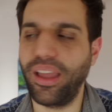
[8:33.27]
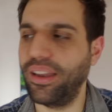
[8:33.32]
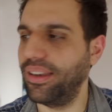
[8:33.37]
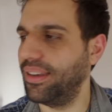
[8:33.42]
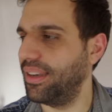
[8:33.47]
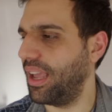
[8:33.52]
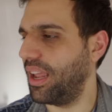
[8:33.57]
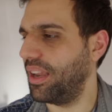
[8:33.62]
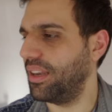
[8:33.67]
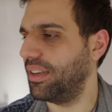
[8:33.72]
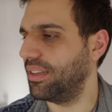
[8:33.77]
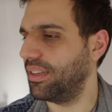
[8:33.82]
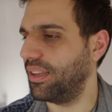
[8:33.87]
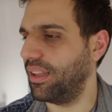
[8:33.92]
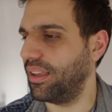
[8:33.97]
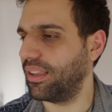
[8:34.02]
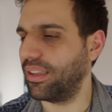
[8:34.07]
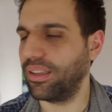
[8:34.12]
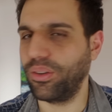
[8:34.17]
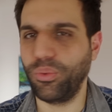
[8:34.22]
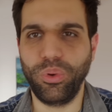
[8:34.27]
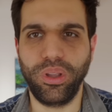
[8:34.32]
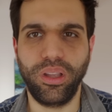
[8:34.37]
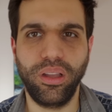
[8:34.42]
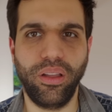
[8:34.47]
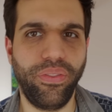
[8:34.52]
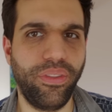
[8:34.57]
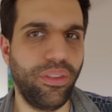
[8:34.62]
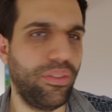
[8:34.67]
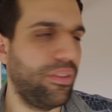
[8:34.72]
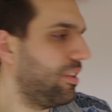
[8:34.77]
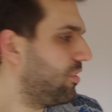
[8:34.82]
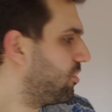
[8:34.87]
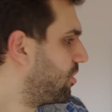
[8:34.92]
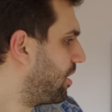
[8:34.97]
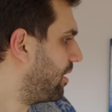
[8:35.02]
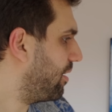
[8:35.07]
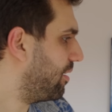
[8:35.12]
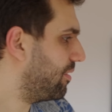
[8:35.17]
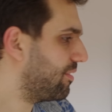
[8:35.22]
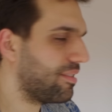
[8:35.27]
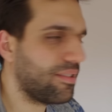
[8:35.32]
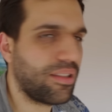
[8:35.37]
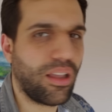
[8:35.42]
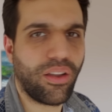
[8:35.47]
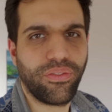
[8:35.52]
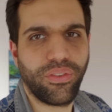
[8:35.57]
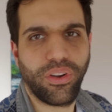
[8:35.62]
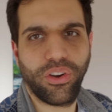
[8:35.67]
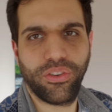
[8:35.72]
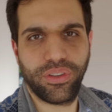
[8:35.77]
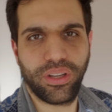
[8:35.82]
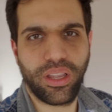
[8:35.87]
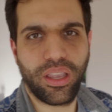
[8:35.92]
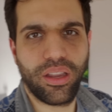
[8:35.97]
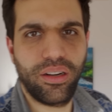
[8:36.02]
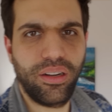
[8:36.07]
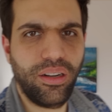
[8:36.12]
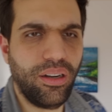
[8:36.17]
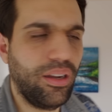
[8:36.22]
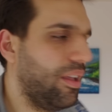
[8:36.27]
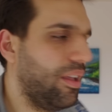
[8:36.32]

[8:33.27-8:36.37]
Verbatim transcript: And, and like we got the DJ stuff over here.